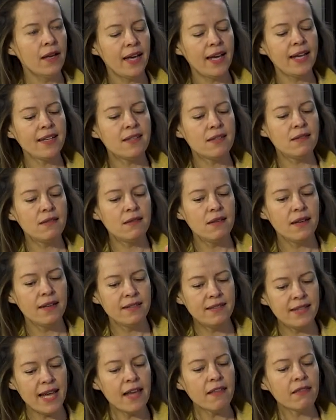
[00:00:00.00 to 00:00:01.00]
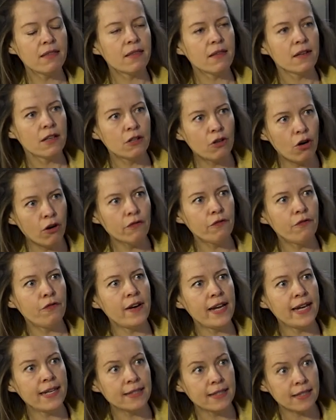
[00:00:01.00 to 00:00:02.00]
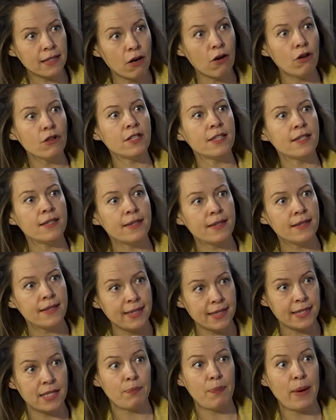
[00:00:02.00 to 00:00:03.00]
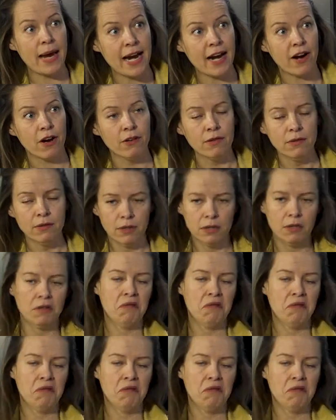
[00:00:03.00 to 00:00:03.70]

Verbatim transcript: It's death, conflict, cost, despair.